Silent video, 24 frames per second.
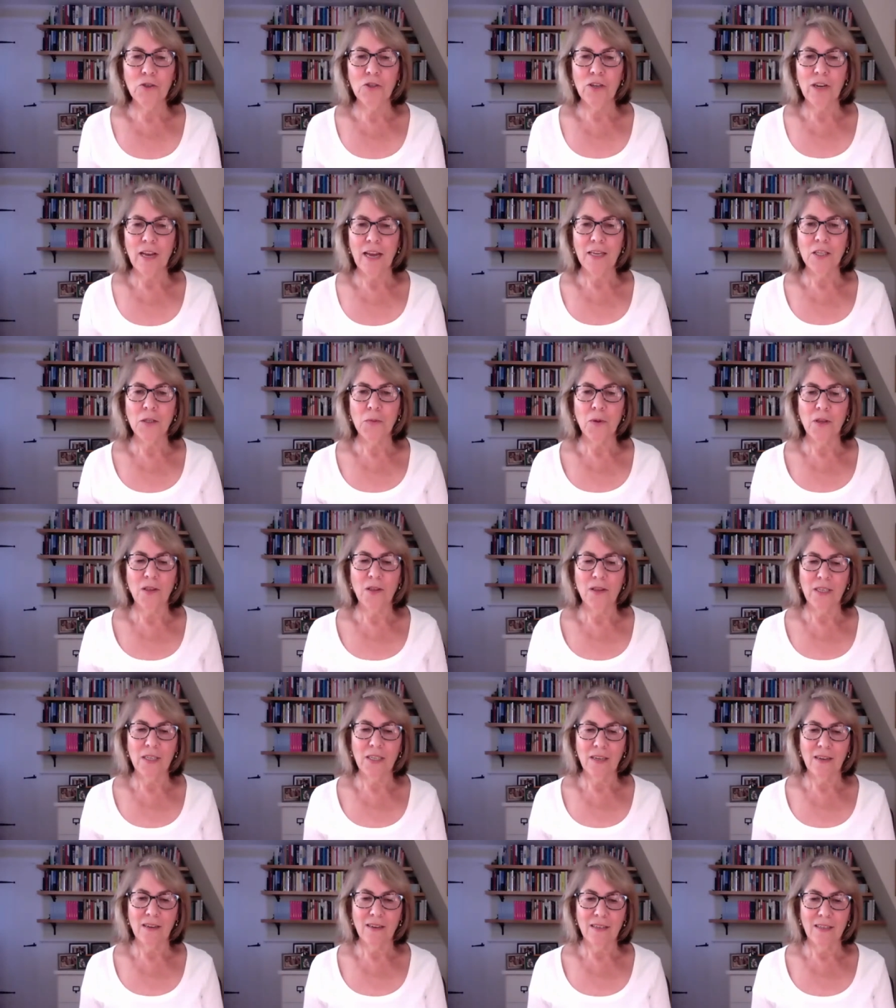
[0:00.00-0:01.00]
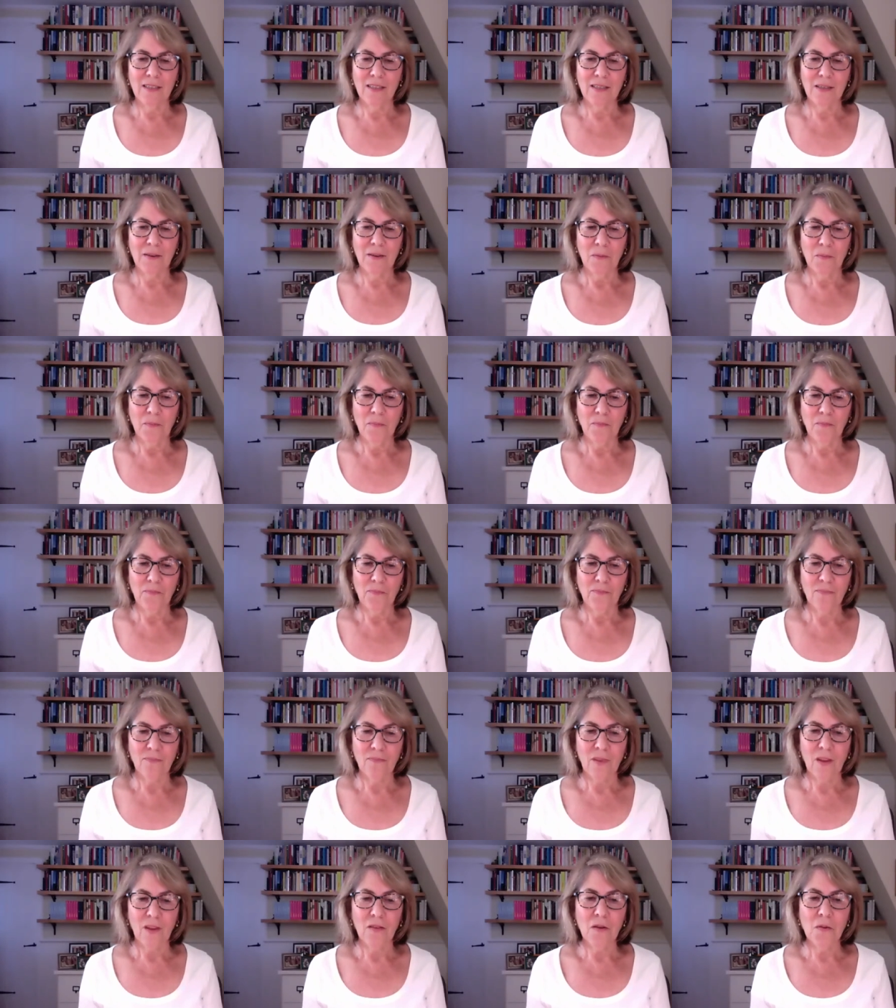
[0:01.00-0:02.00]
you should ask me this, because
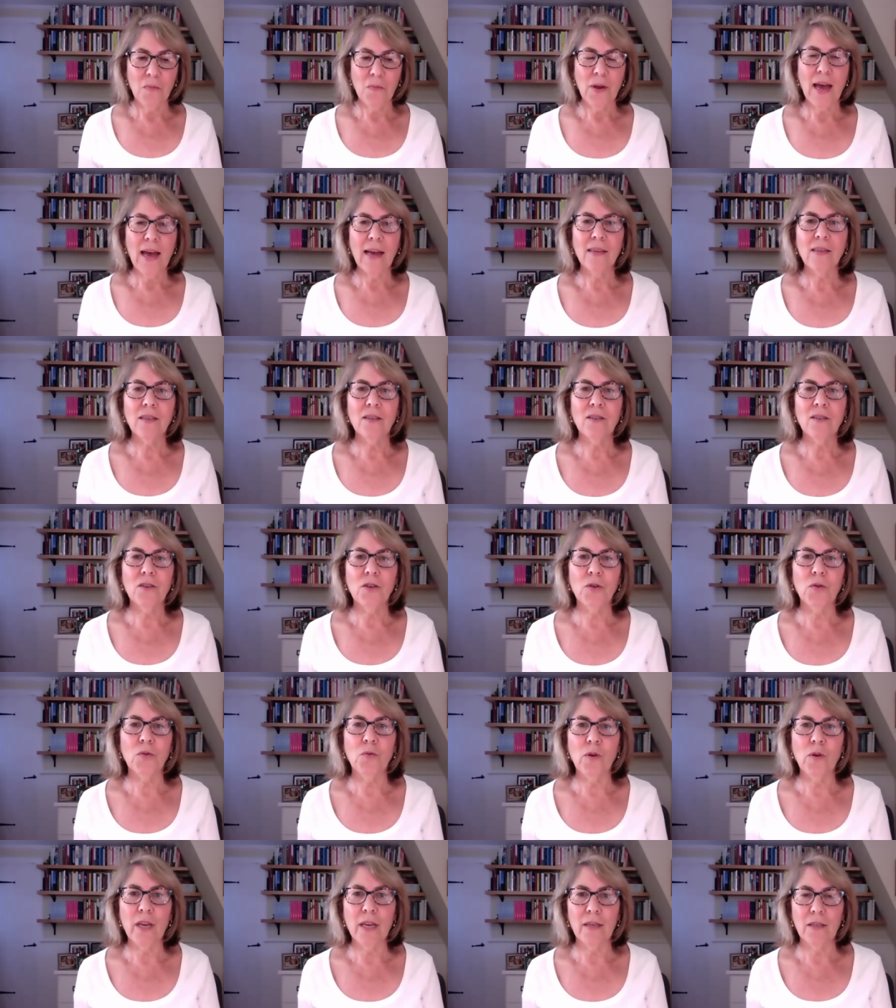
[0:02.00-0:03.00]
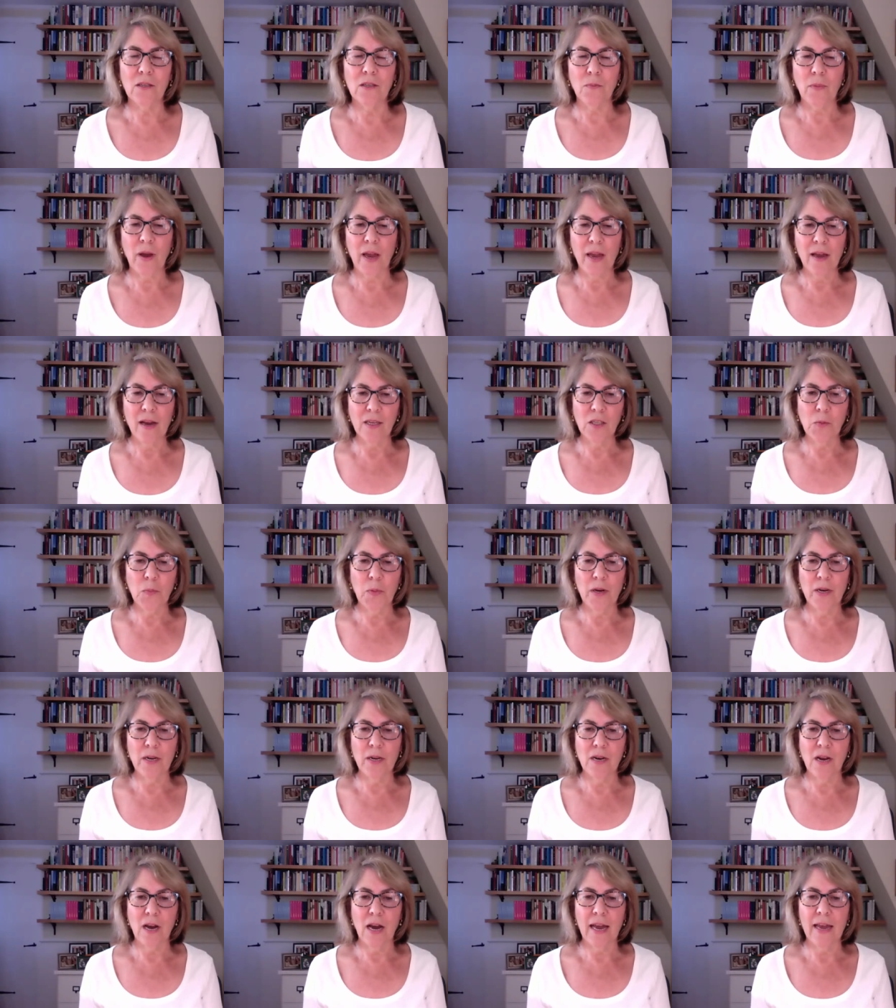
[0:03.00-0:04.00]
the past 2 weeks, my
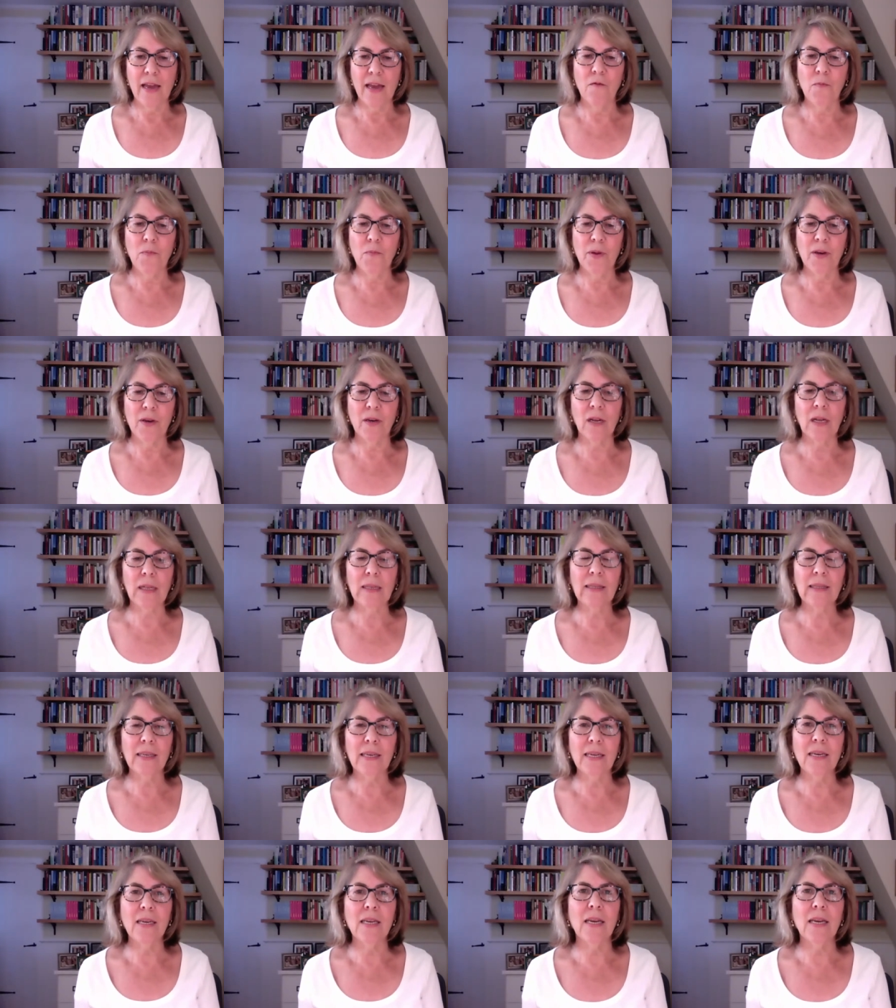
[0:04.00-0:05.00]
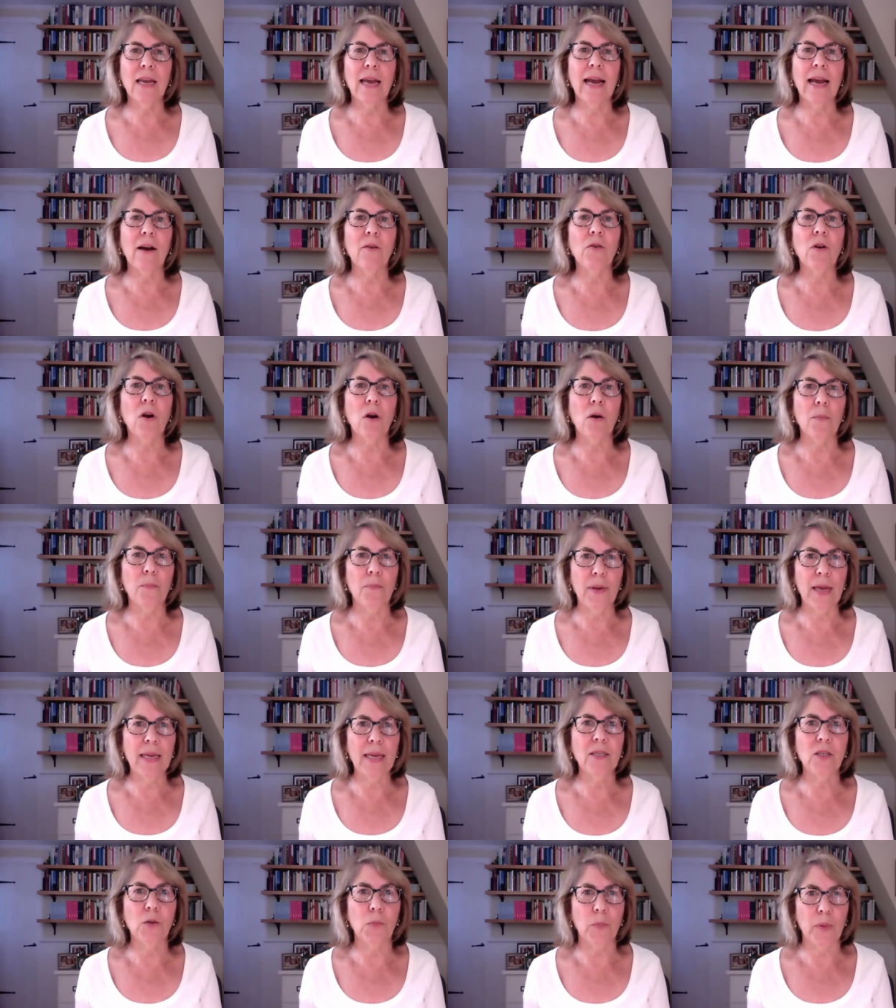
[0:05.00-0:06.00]
husband and I have been cleaning out our
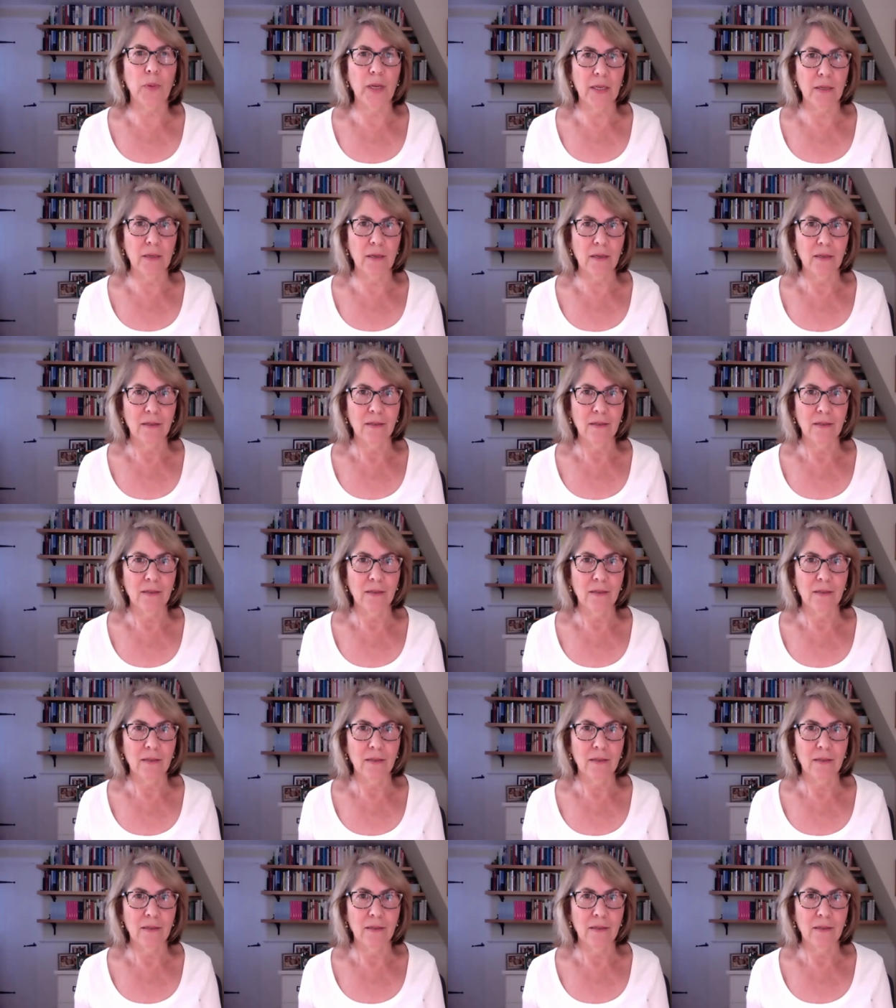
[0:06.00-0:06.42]
basement.